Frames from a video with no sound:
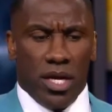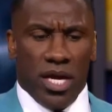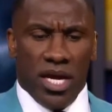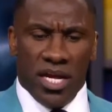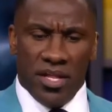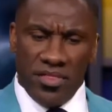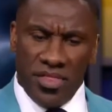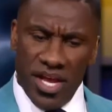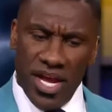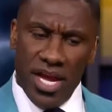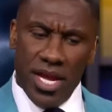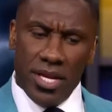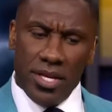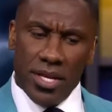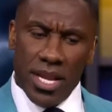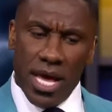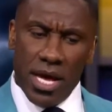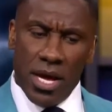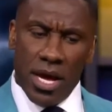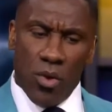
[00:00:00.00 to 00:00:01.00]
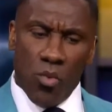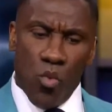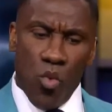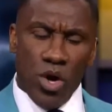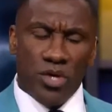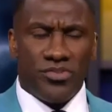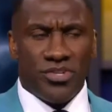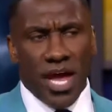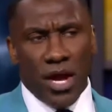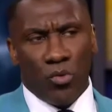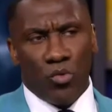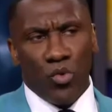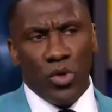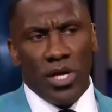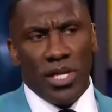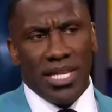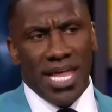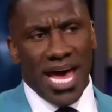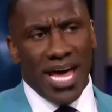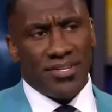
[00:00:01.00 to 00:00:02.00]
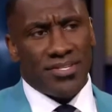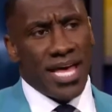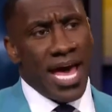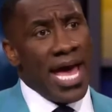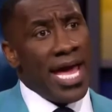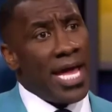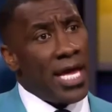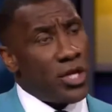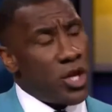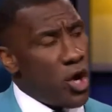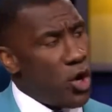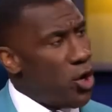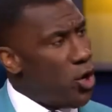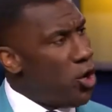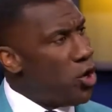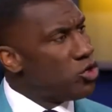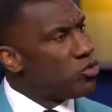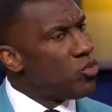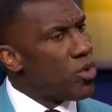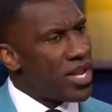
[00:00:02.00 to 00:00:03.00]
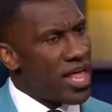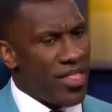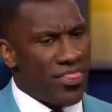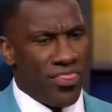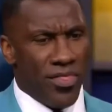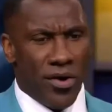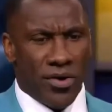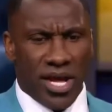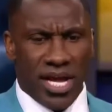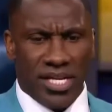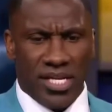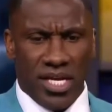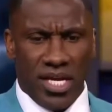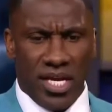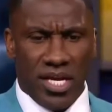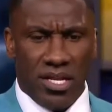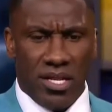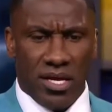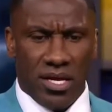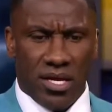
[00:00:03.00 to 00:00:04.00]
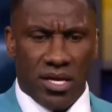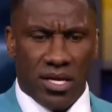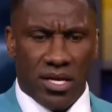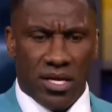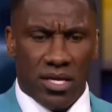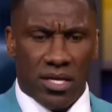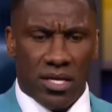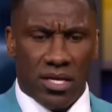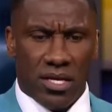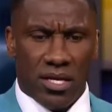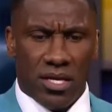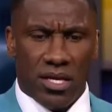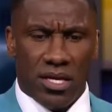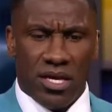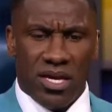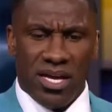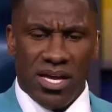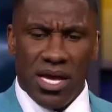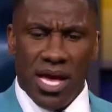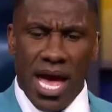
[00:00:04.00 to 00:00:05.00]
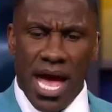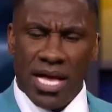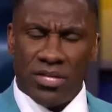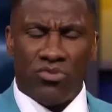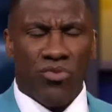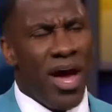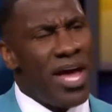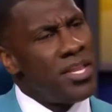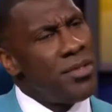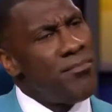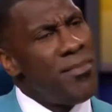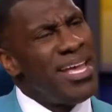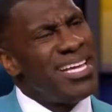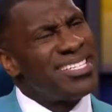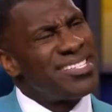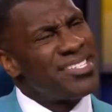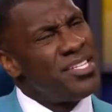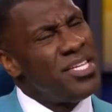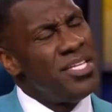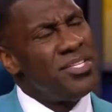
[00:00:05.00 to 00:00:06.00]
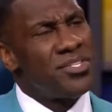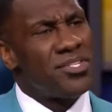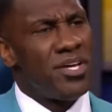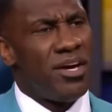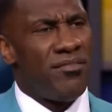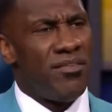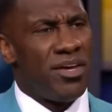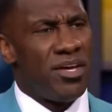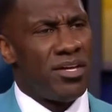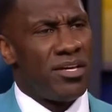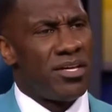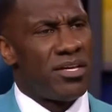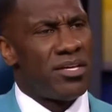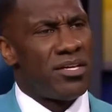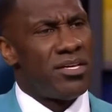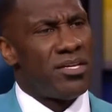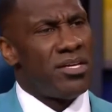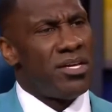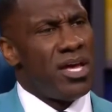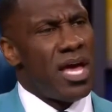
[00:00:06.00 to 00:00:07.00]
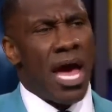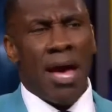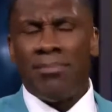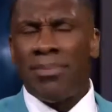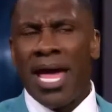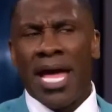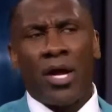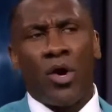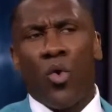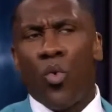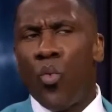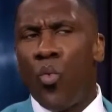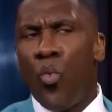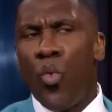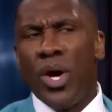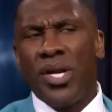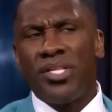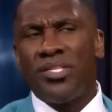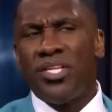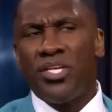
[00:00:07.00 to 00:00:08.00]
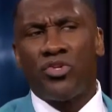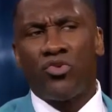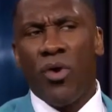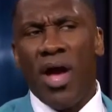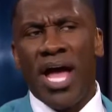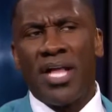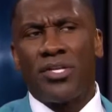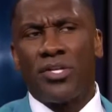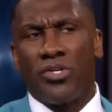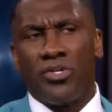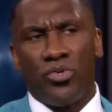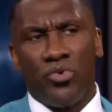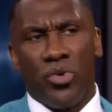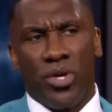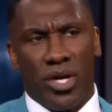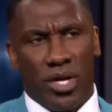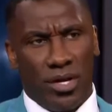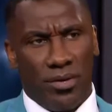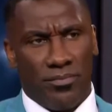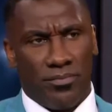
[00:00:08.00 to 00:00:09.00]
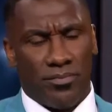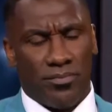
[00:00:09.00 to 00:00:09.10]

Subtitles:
And then once I realized I had heard what I thought I did, I tried to make sense of it. I'm like, what is he trying to do here?